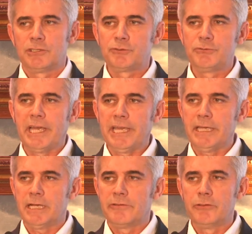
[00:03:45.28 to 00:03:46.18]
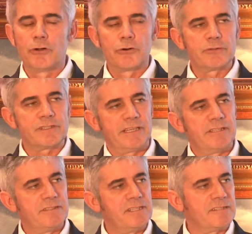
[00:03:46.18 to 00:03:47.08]
Today,
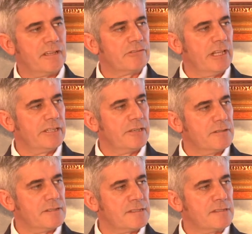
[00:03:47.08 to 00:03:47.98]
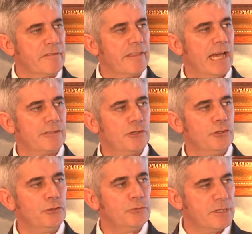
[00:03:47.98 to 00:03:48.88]
neuroscientists are telling us that
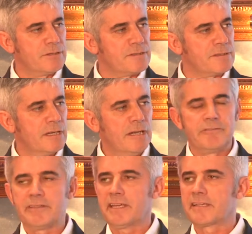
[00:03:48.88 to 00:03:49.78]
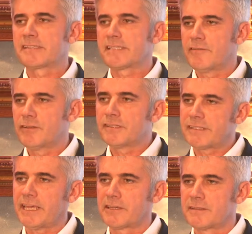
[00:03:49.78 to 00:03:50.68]
humans take seven
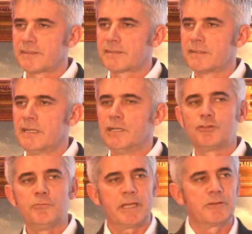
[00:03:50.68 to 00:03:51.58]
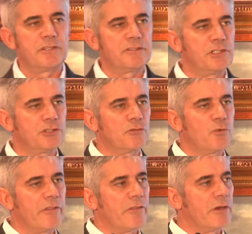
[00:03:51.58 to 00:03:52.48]
seconds to make a decision
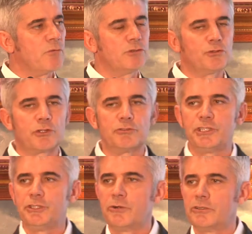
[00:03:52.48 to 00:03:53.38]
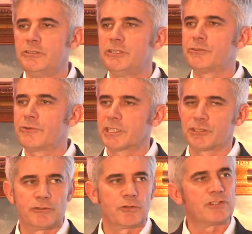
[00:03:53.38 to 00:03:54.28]
whether they want to continue on an
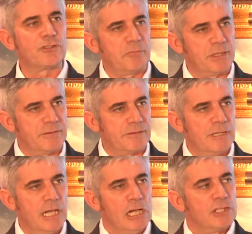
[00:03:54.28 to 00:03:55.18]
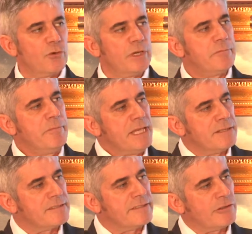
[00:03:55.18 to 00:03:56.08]
interaction or stop it. So it
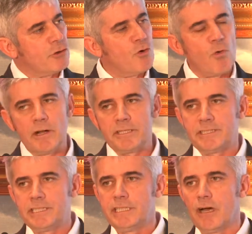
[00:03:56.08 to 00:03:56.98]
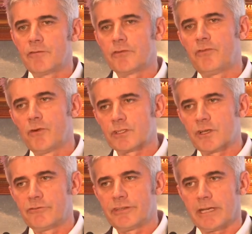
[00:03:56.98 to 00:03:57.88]
means that the quality of the first
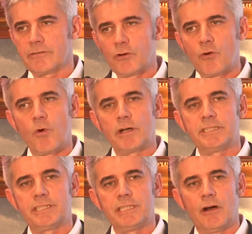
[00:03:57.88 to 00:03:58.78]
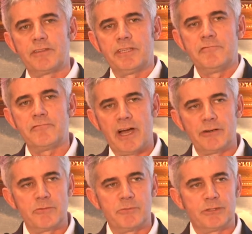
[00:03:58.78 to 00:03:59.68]
contact, the quality of the
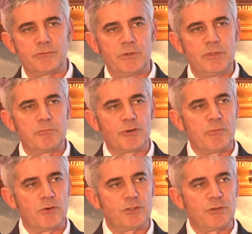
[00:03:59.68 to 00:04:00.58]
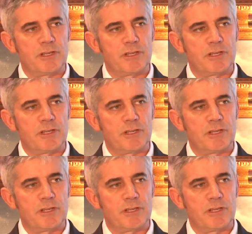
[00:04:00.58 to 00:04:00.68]
environment we will propose to